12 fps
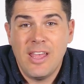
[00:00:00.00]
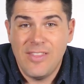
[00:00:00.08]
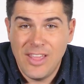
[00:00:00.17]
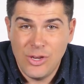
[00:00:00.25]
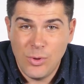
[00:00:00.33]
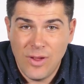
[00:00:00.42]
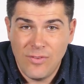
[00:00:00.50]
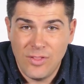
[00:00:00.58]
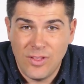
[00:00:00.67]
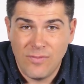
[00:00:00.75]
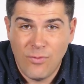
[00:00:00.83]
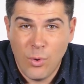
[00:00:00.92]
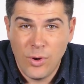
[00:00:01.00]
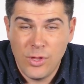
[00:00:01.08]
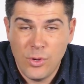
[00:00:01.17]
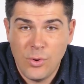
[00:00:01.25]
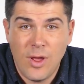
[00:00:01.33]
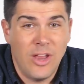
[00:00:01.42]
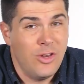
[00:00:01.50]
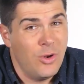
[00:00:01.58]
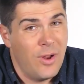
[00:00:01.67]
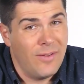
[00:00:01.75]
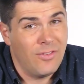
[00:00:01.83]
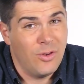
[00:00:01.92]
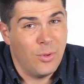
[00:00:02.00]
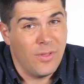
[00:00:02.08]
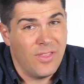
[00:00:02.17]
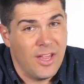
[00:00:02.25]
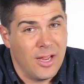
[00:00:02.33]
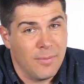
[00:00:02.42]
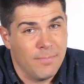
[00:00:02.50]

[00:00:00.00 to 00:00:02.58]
they do everything for you and you don't have to do a thing.